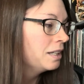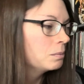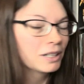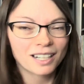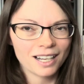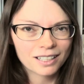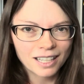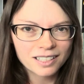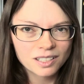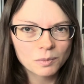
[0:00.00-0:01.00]
But I
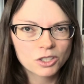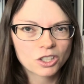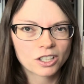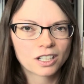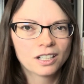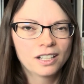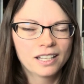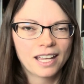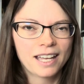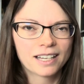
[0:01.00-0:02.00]
liked Imager,
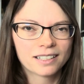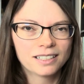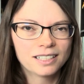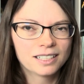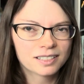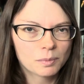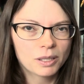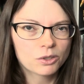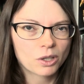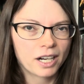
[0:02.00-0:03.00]
and it is a
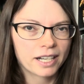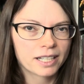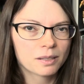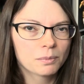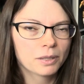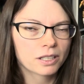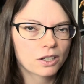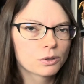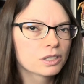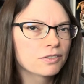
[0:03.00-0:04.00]
bit dry, but
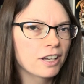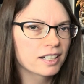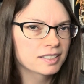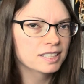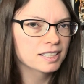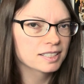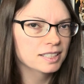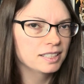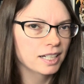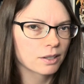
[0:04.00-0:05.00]
cozy fantasy is
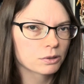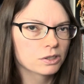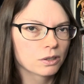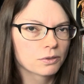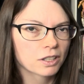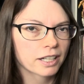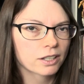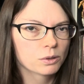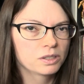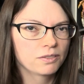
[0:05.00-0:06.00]
in now, so if you like
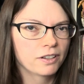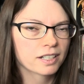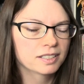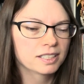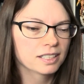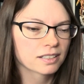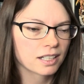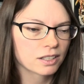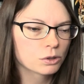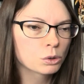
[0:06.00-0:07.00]
cozy fantasy and
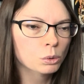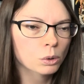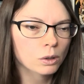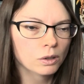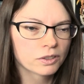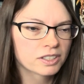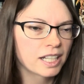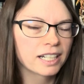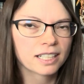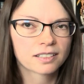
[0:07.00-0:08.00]
like school
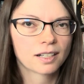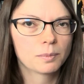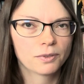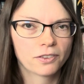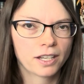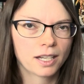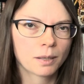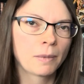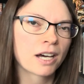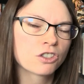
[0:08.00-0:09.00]
setting type of
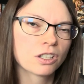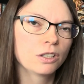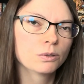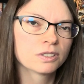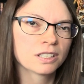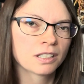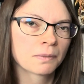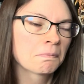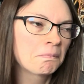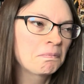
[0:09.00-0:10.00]
thing, magic
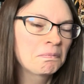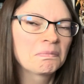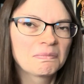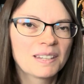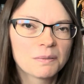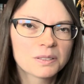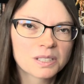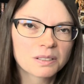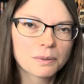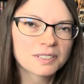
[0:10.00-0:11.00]
using, it was
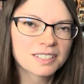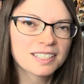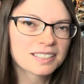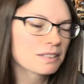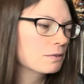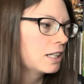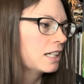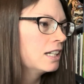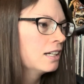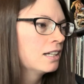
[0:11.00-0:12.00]
a decent read.